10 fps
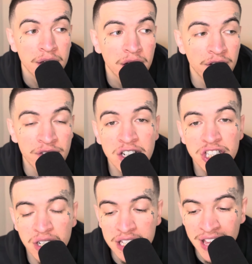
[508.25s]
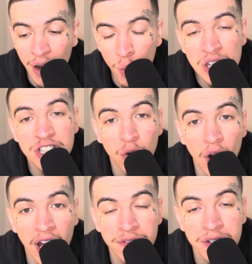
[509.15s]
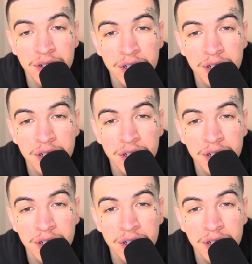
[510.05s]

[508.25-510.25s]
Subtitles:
eventually that witchcraft